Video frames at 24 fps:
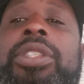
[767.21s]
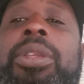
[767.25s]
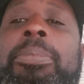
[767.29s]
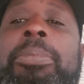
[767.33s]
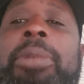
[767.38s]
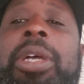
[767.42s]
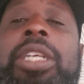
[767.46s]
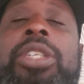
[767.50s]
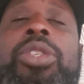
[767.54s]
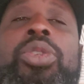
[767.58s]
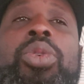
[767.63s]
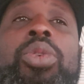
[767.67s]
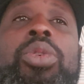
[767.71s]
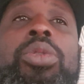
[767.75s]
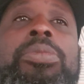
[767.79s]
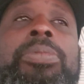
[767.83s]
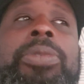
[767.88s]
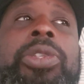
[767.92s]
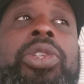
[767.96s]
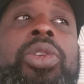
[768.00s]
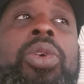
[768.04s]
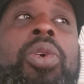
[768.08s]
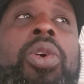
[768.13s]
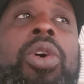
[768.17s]

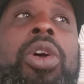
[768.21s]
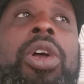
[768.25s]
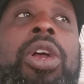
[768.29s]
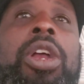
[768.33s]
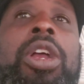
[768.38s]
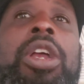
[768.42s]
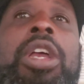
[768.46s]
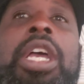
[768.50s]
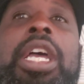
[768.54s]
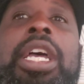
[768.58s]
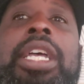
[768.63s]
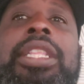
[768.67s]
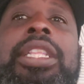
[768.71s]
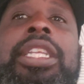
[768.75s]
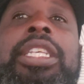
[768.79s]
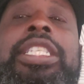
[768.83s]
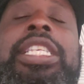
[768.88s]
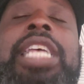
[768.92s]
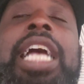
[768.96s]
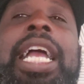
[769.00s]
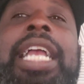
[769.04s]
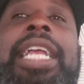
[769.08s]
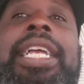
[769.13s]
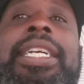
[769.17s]
mushrooms or the
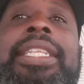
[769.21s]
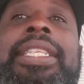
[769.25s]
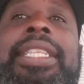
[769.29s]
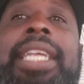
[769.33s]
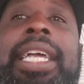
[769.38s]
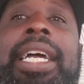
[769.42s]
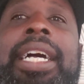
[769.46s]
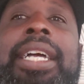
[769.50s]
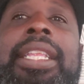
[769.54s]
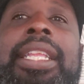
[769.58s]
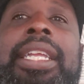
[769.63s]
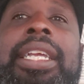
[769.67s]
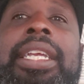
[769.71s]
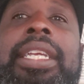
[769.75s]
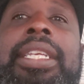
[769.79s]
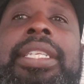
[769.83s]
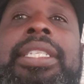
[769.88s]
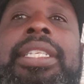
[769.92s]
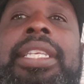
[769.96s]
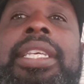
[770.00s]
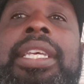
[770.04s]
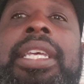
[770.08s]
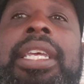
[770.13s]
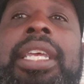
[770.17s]

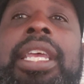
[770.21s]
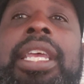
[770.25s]
psychedelics,